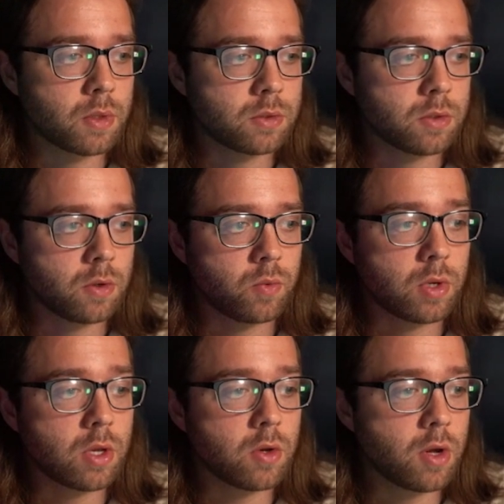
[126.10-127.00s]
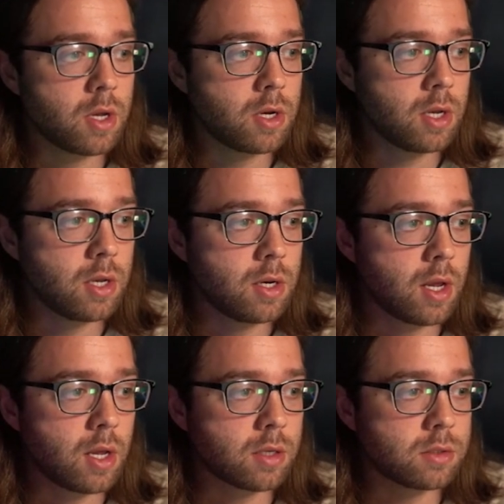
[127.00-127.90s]
So we can go ahead and hit
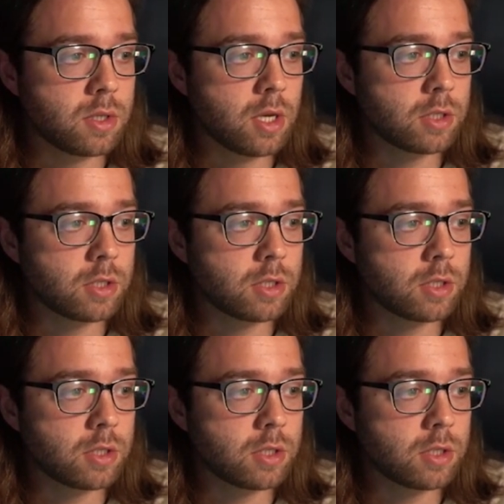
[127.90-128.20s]
next.